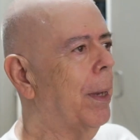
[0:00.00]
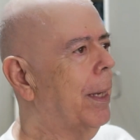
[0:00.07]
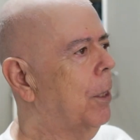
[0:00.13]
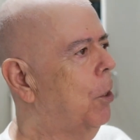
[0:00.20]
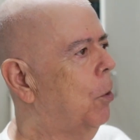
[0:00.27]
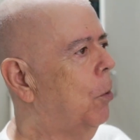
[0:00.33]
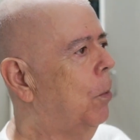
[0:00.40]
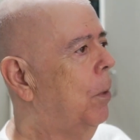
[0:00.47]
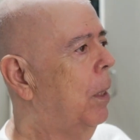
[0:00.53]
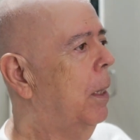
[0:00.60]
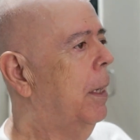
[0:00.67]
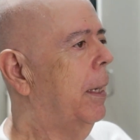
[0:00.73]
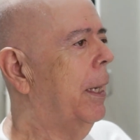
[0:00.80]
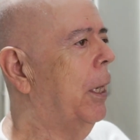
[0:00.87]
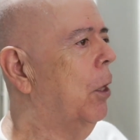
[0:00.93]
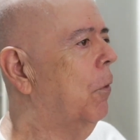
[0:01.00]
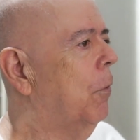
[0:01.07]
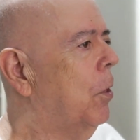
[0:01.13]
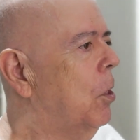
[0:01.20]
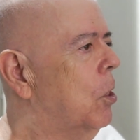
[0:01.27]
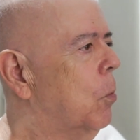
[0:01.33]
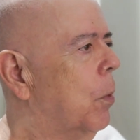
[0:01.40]
we can do
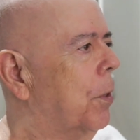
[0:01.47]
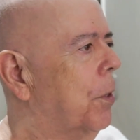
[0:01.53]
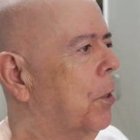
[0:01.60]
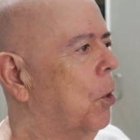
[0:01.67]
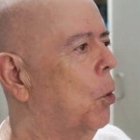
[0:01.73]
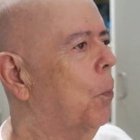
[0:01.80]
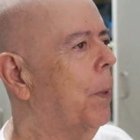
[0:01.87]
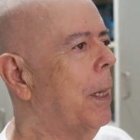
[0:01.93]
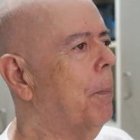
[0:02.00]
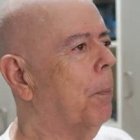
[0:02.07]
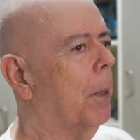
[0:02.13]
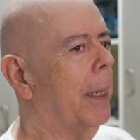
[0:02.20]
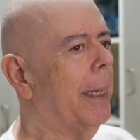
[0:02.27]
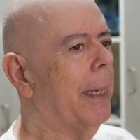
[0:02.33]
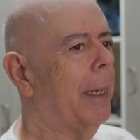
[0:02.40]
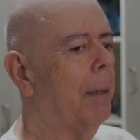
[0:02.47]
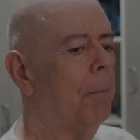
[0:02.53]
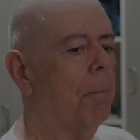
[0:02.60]
interviews with two people in it.